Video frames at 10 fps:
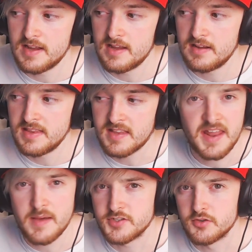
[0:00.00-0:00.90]
in that
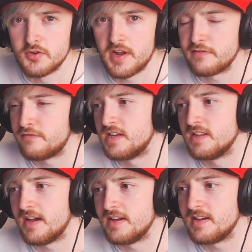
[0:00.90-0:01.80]
episode I feel
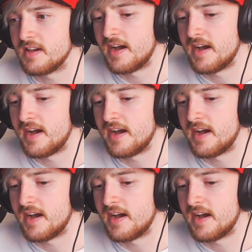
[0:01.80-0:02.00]
like